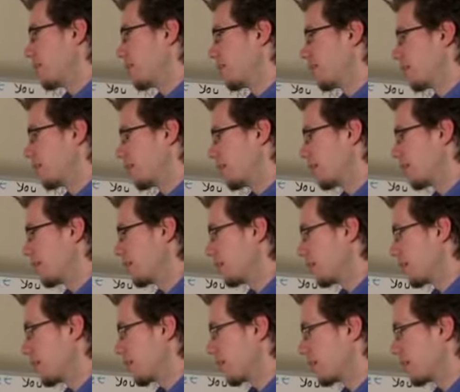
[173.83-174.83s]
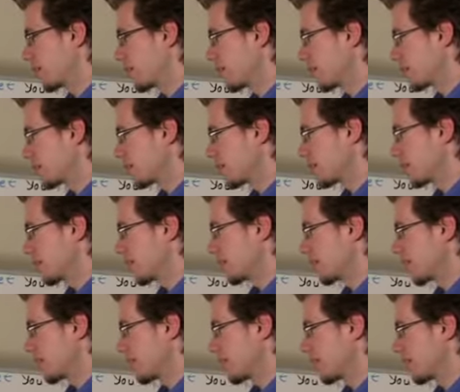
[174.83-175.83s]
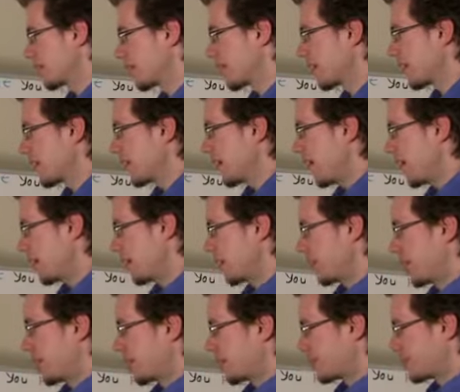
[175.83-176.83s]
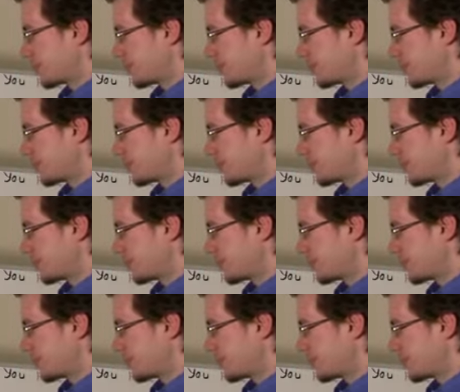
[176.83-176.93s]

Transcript: or whatever else you might think. Anyway.